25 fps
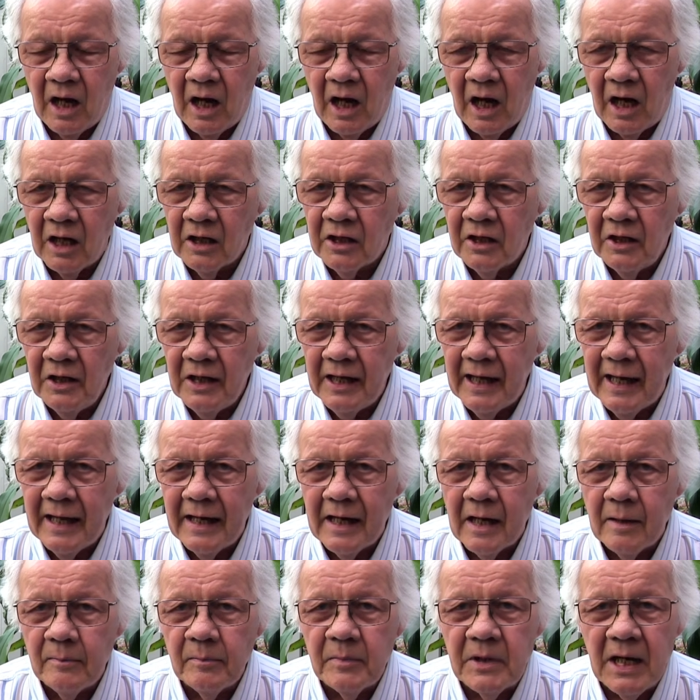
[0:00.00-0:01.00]
are going to get
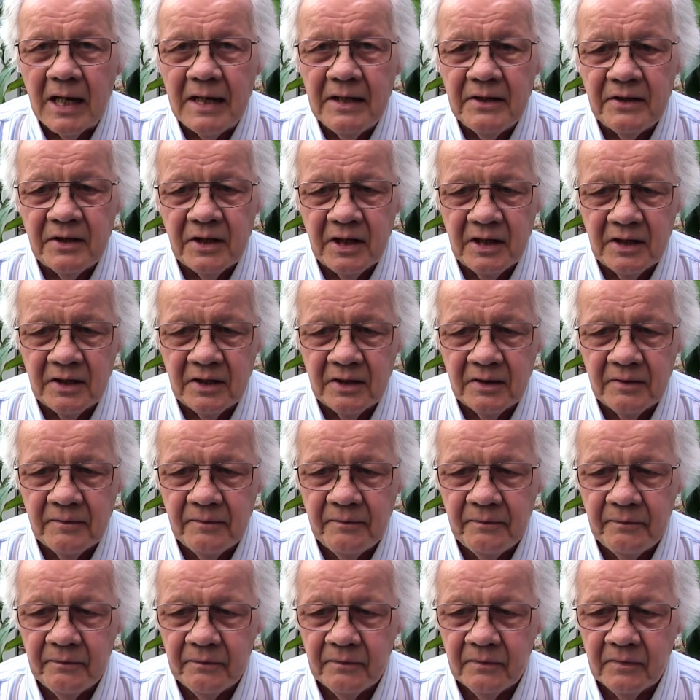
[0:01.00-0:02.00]
updated,
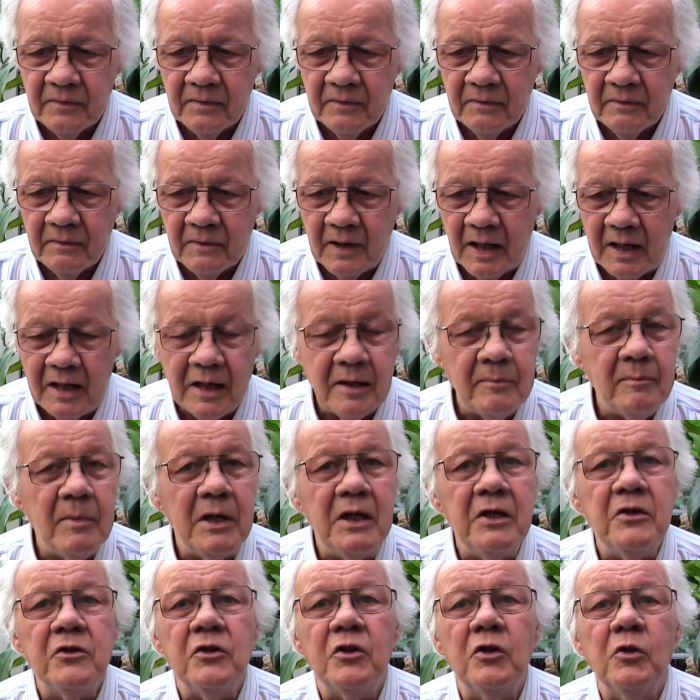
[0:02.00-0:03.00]
and it
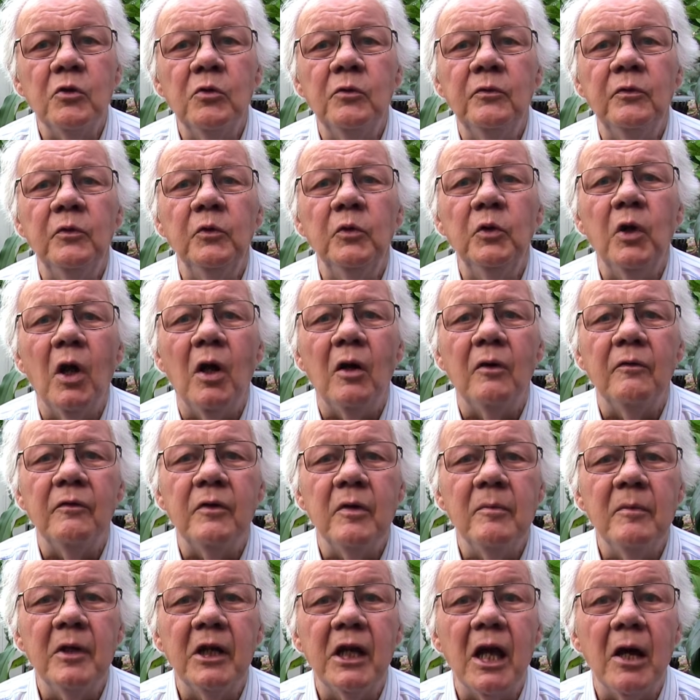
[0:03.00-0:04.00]
means an awful lot of
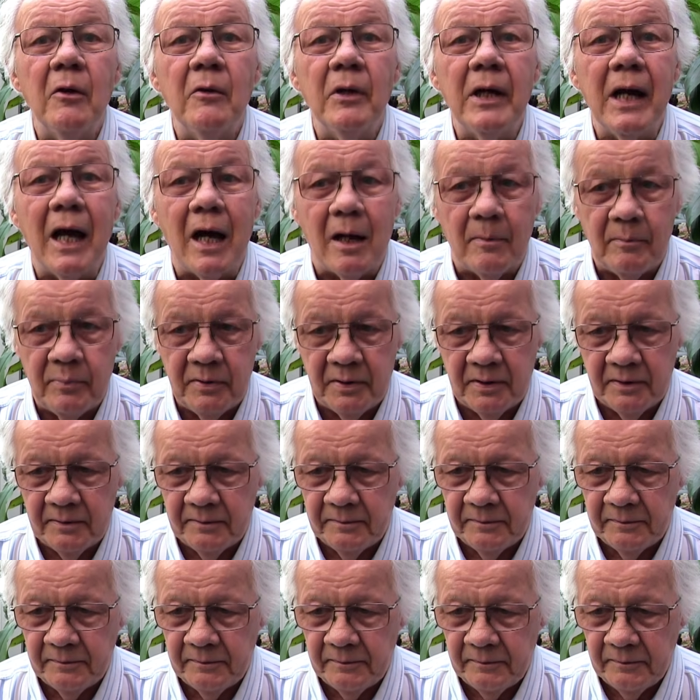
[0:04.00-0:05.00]
them are going up.
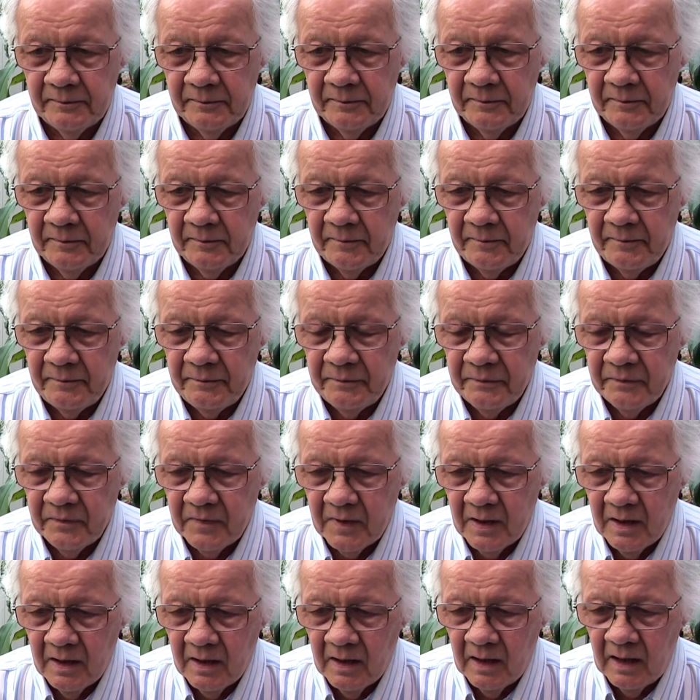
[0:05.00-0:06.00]

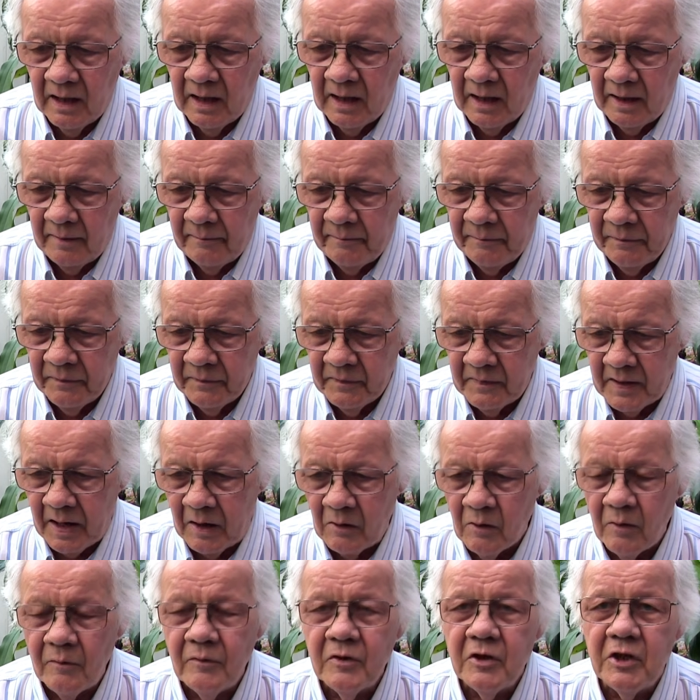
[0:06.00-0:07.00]

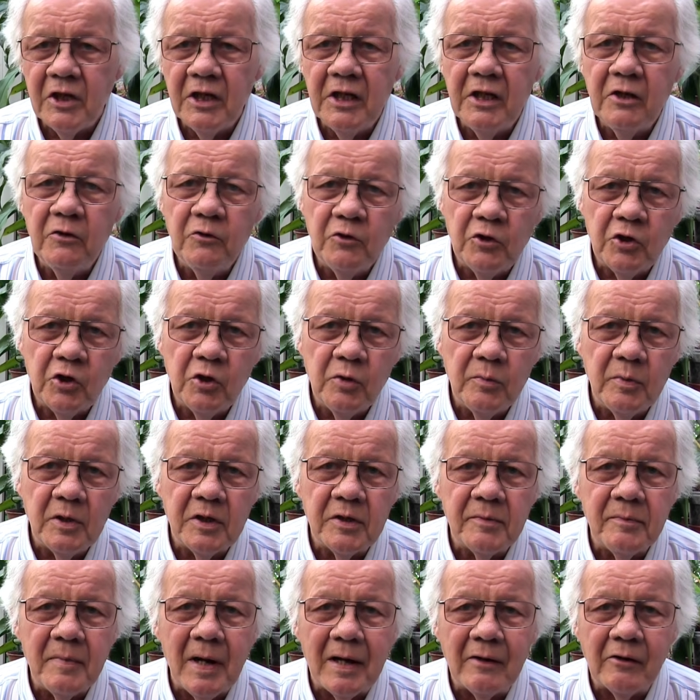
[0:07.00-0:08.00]
Now obviously YouTube
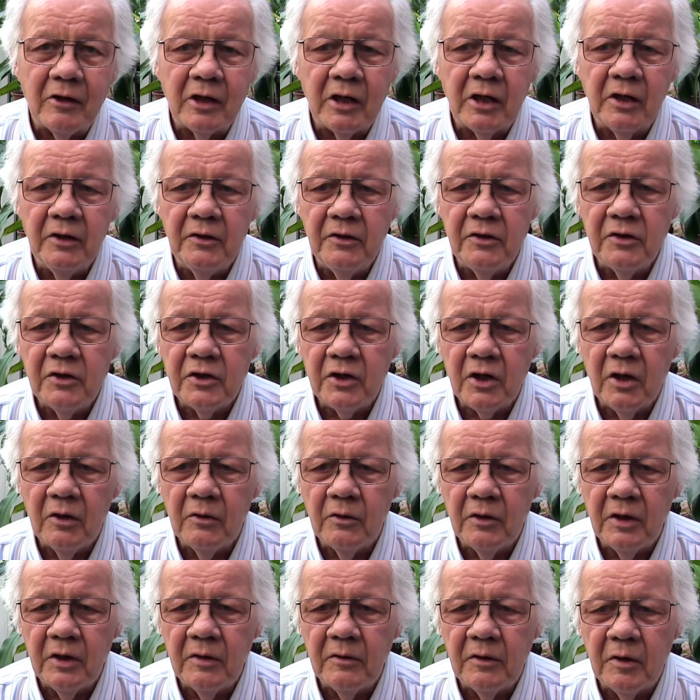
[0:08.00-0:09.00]
is American,
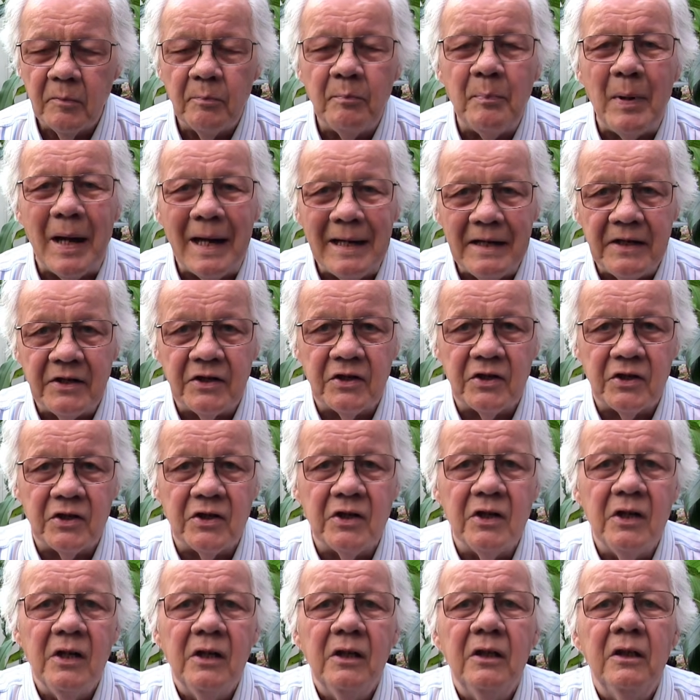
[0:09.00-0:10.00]
so the
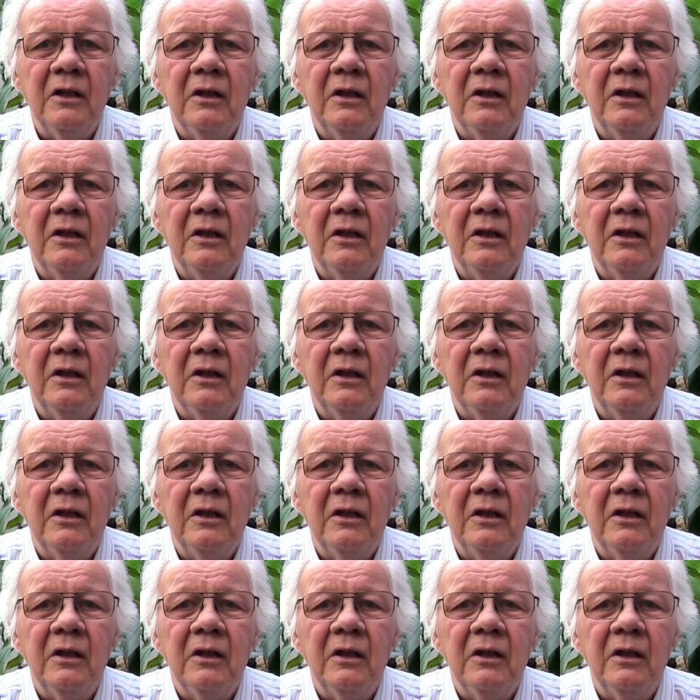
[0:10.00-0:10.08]
base